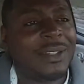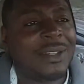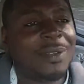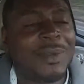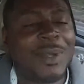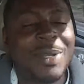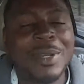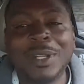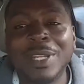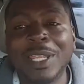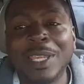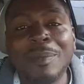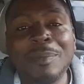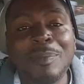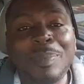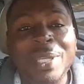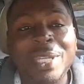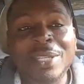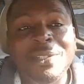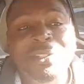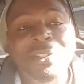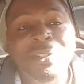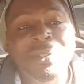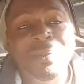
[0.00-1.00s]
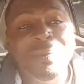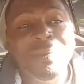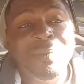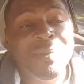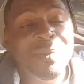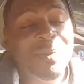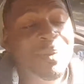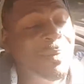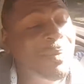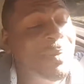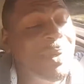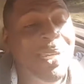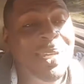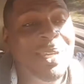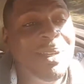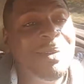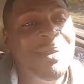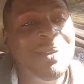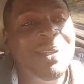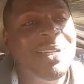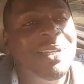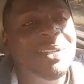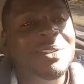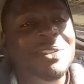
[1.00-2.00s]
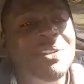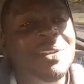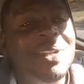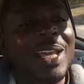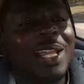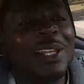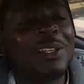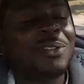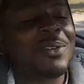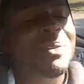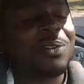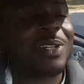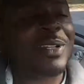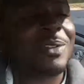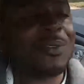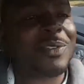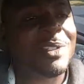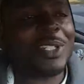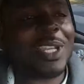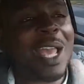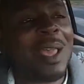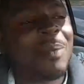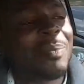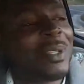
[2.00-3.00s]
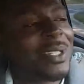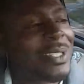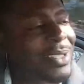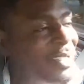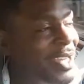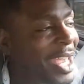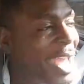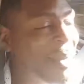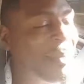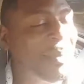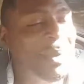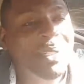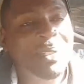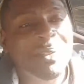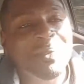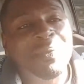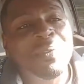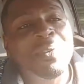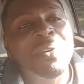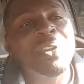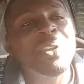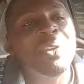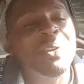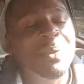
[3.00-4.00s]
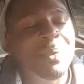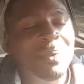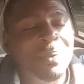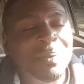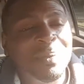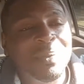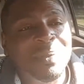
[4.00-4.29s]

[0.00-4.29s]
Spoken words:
We're gonna impeach you because you're not doing the job. This job isn't for you.